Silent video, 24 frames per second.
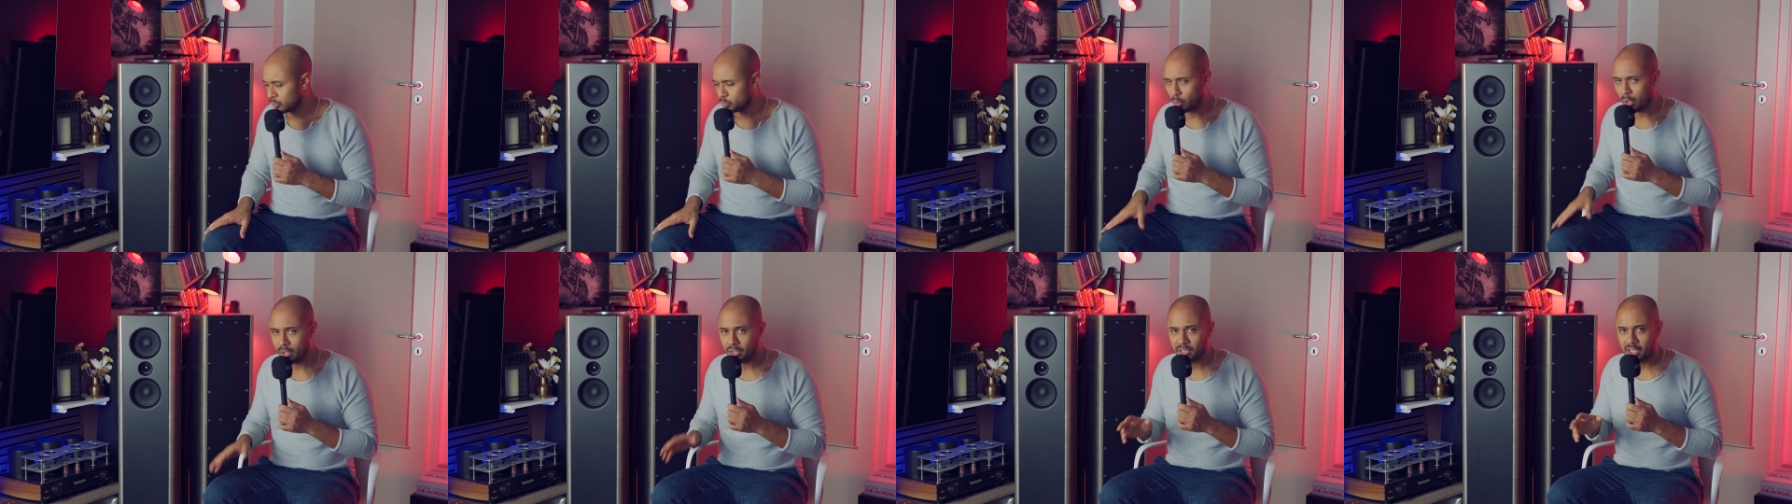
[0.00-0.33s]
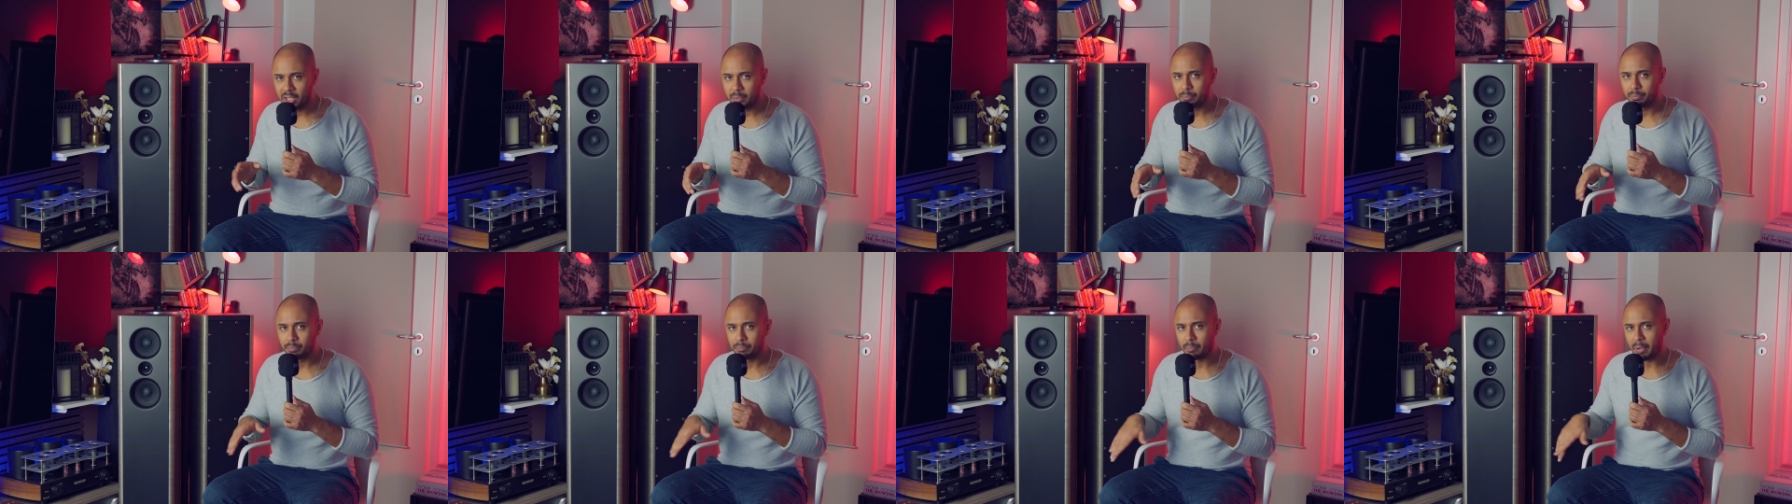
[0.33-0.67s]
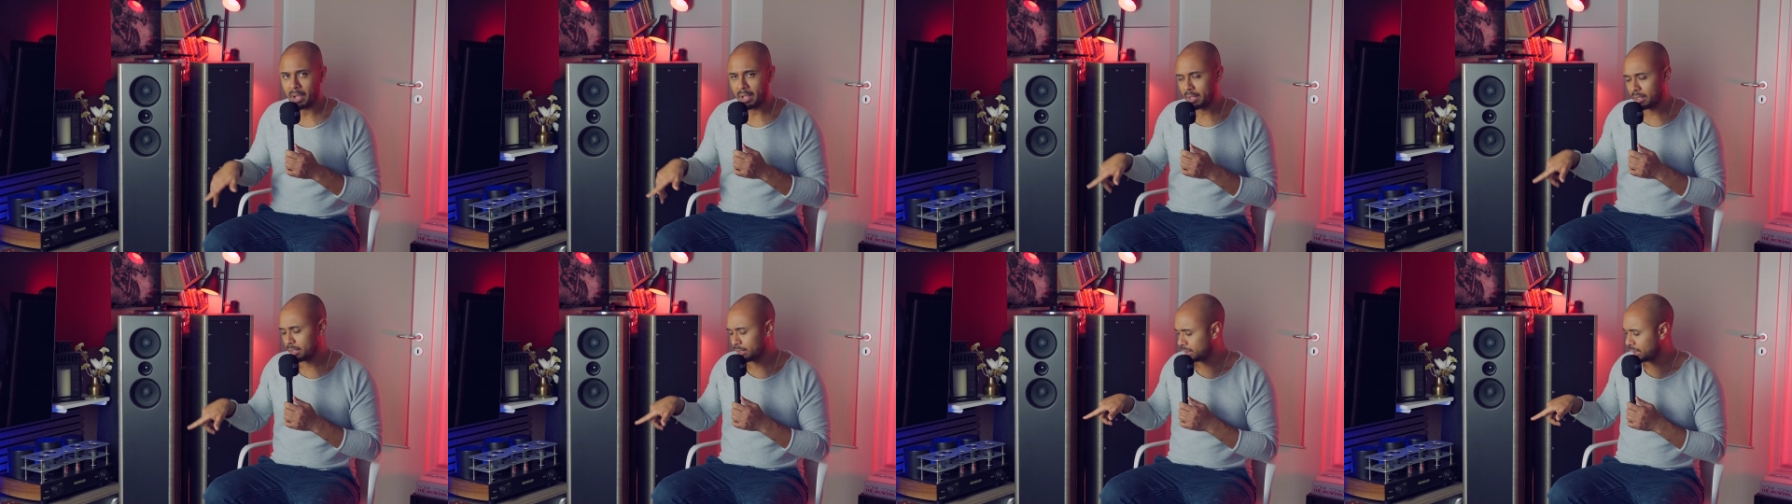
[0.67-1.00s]
So I keep
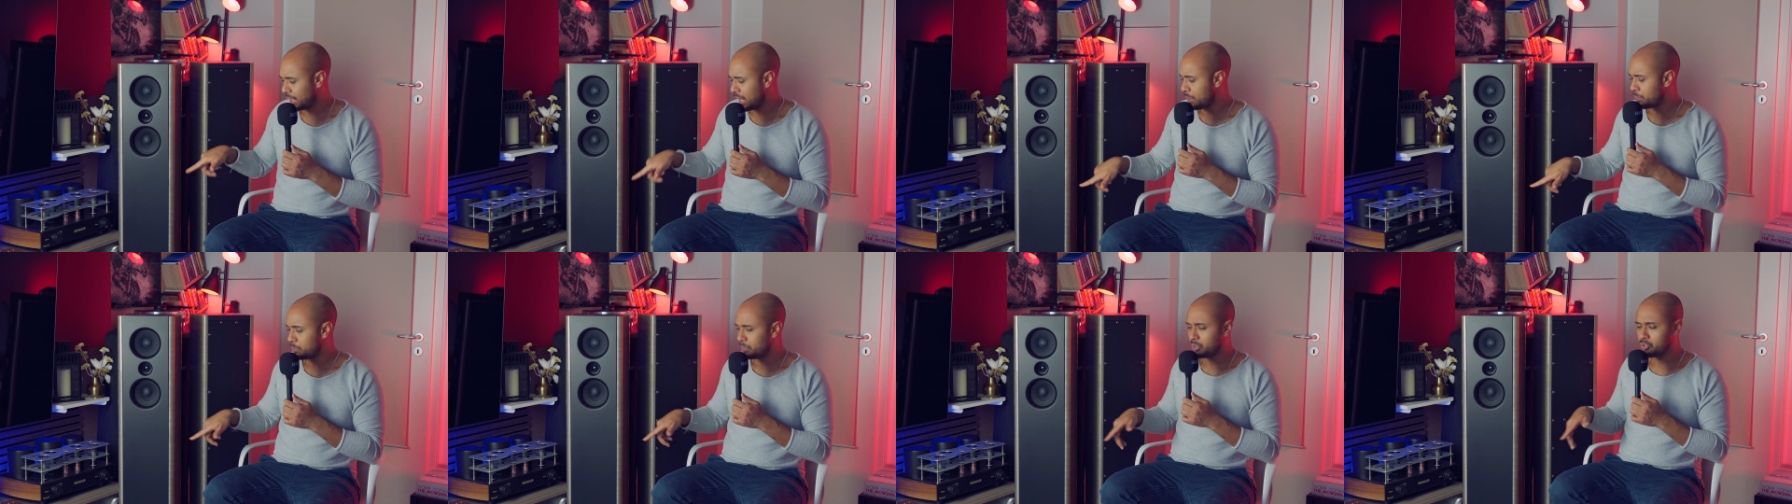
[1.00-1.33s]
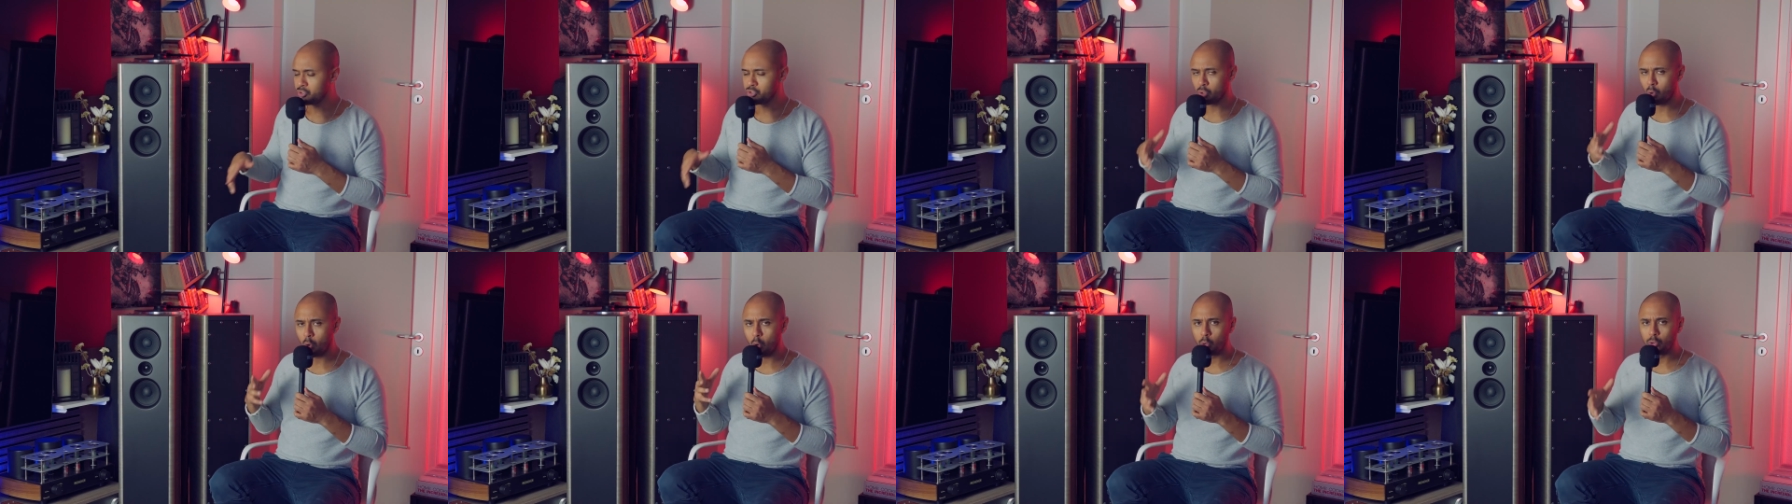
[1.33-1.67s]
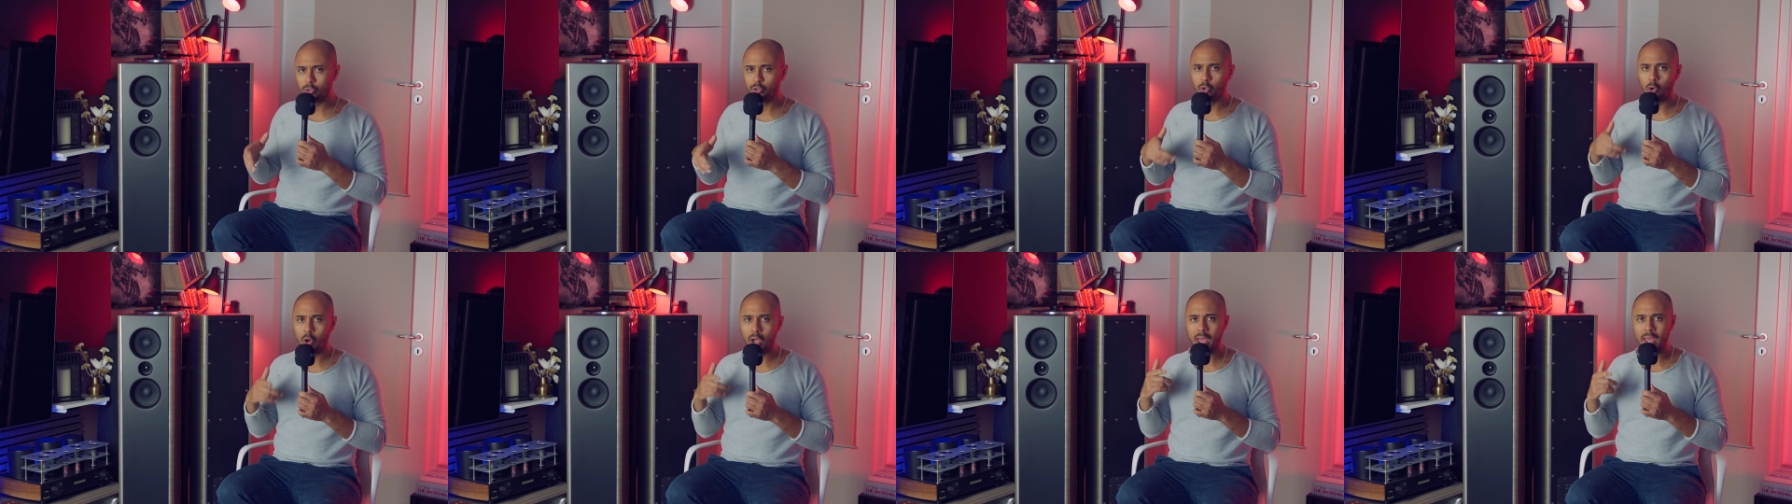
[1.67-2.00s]
my Cambridge Audio